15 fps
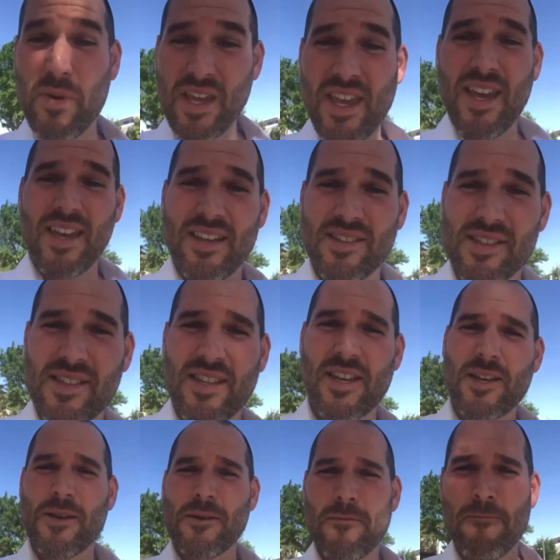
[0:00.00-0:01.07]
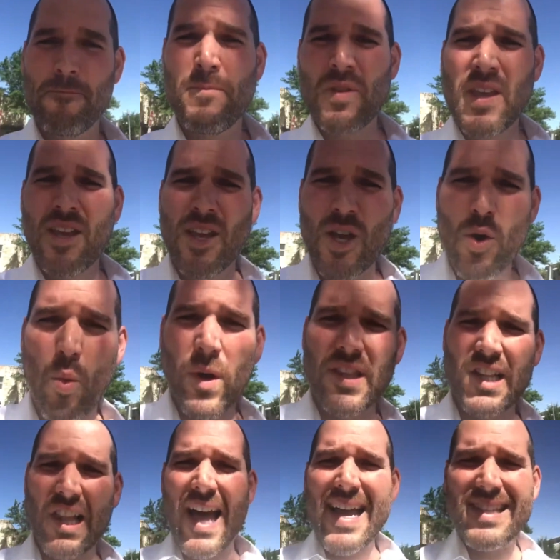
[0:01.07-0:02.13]
begins when
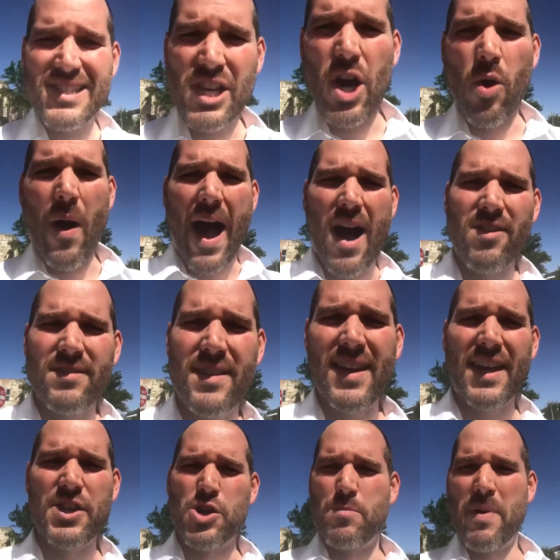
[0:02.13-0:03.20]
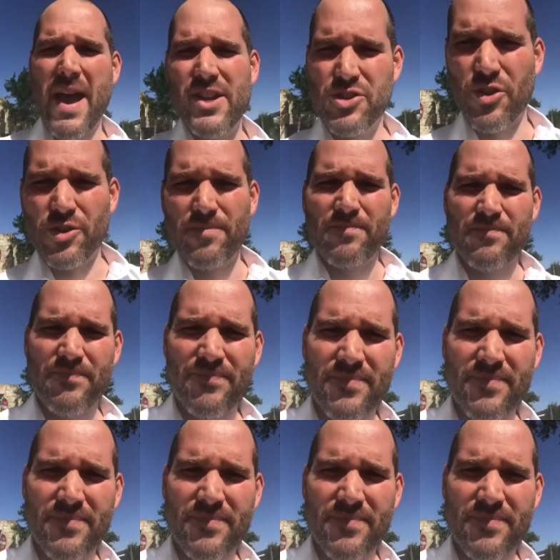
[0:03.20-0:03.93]
the lights go out in your bedroom?